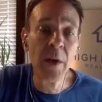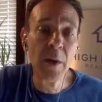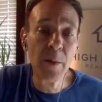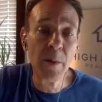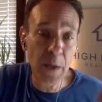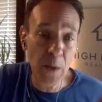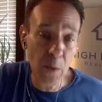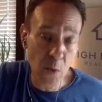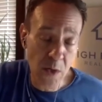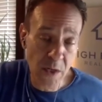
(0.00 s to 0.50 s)

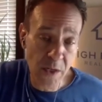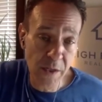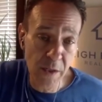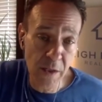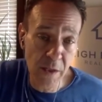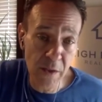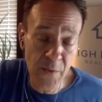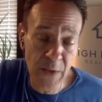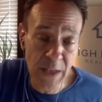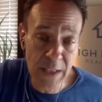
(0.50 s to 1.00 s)
but were
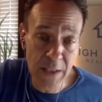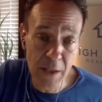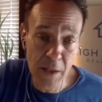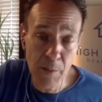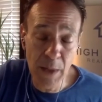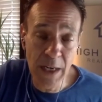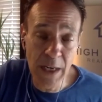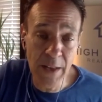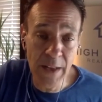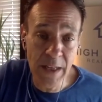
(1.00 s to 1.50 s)
still affected
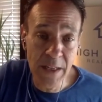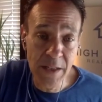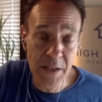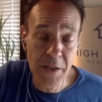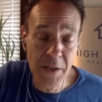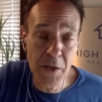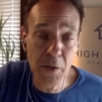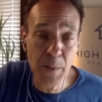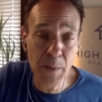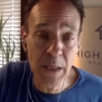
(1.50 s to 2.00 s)
by that
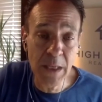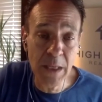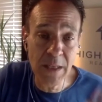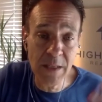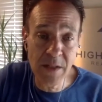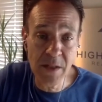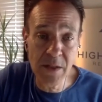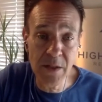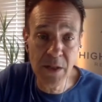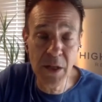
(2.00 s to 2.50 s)
too,
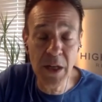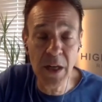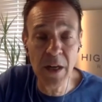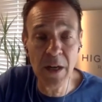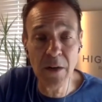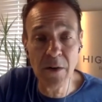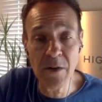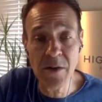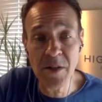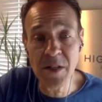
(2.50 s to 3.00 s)
because you got to
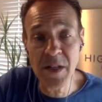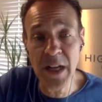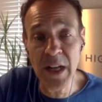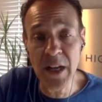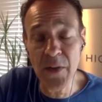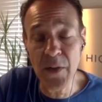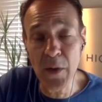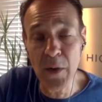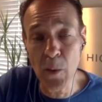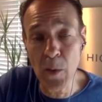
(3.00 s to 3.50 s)

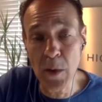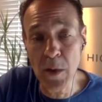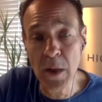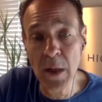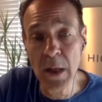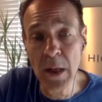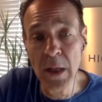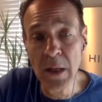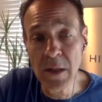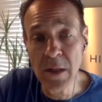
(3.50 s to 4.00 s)
understand there were
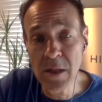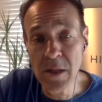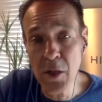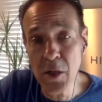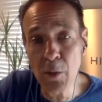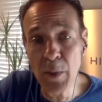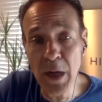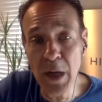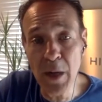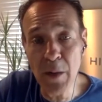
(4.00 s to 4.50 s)

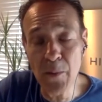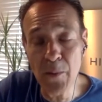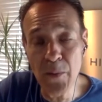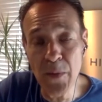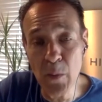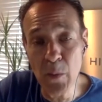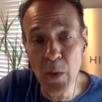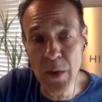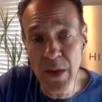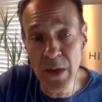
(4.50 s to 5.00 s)
so many,
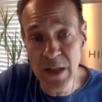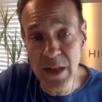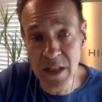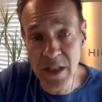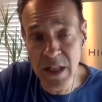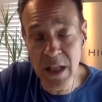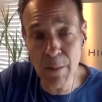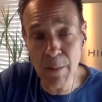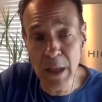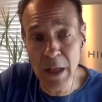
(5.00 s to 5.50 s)
when this
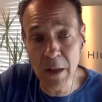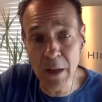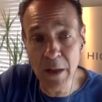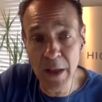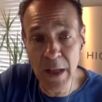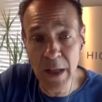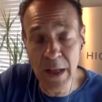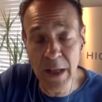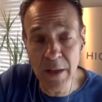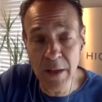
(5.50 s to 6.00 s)
email
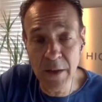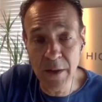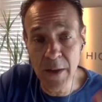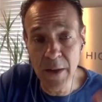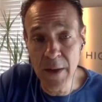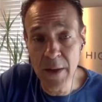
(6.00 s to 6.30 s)
hit,